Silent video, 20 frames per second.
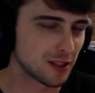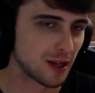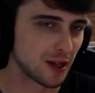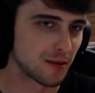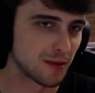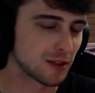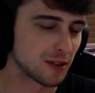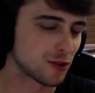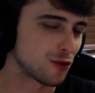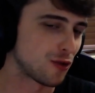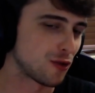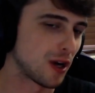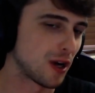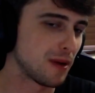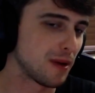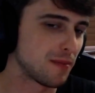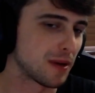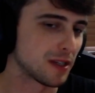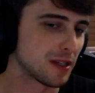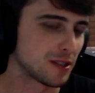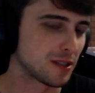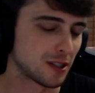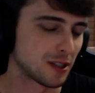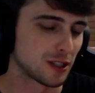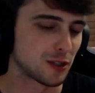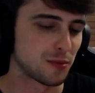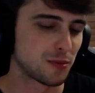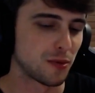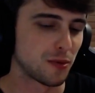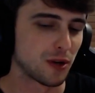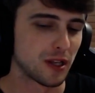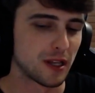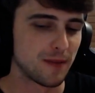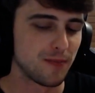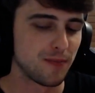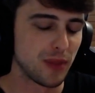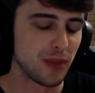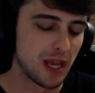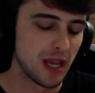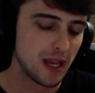try my best not to spoil it.
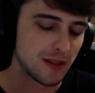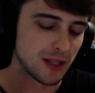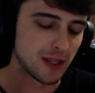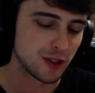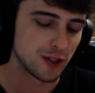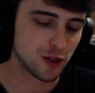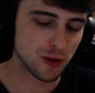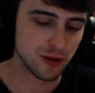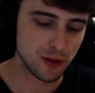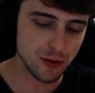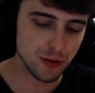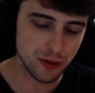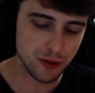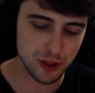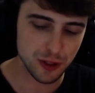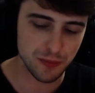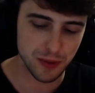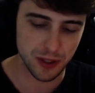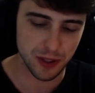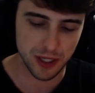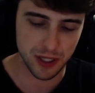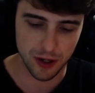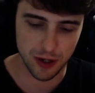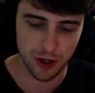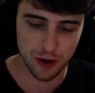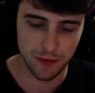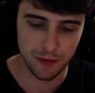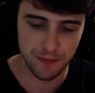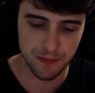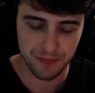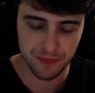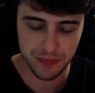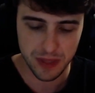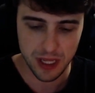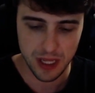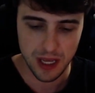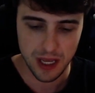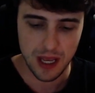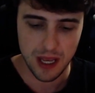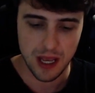They show a new superhero,
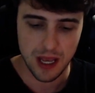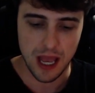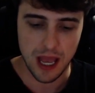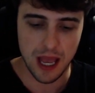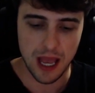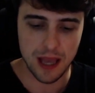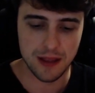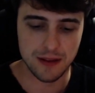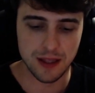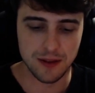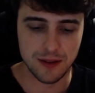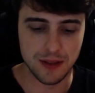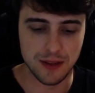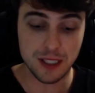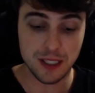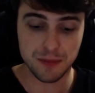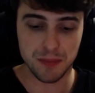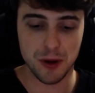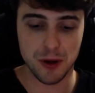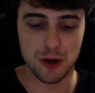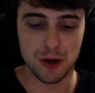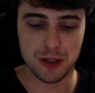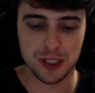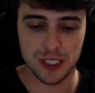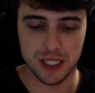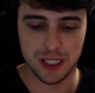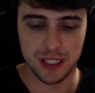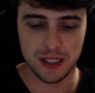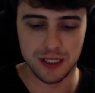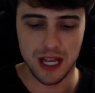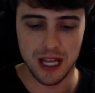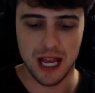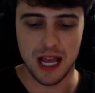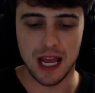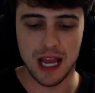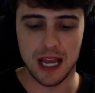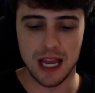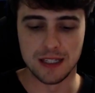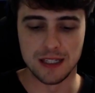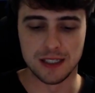and this person
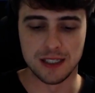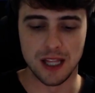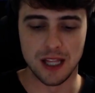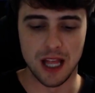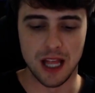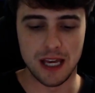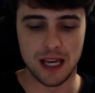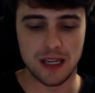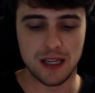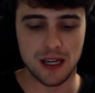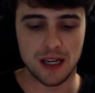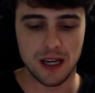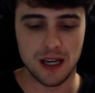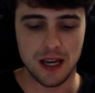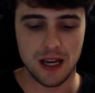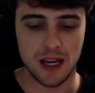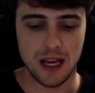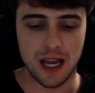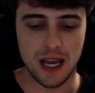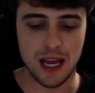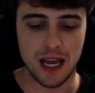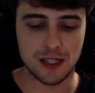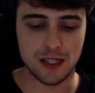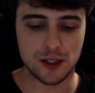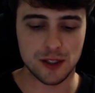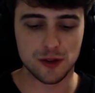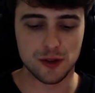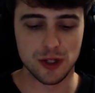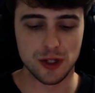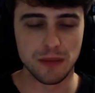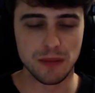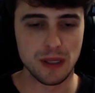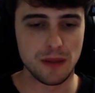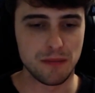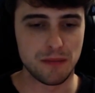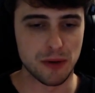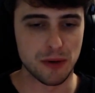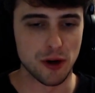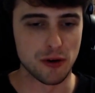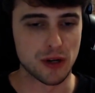is like extremely
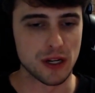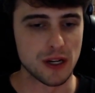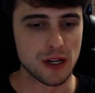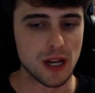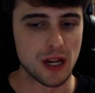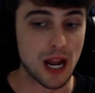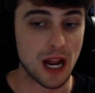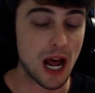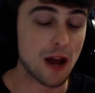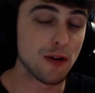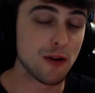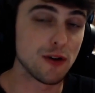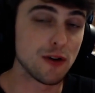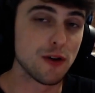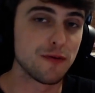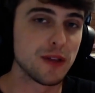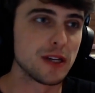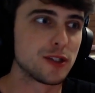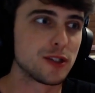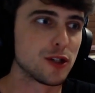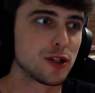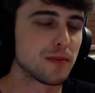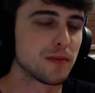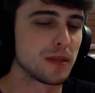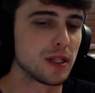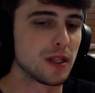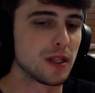broken. And I don't know if they showed them in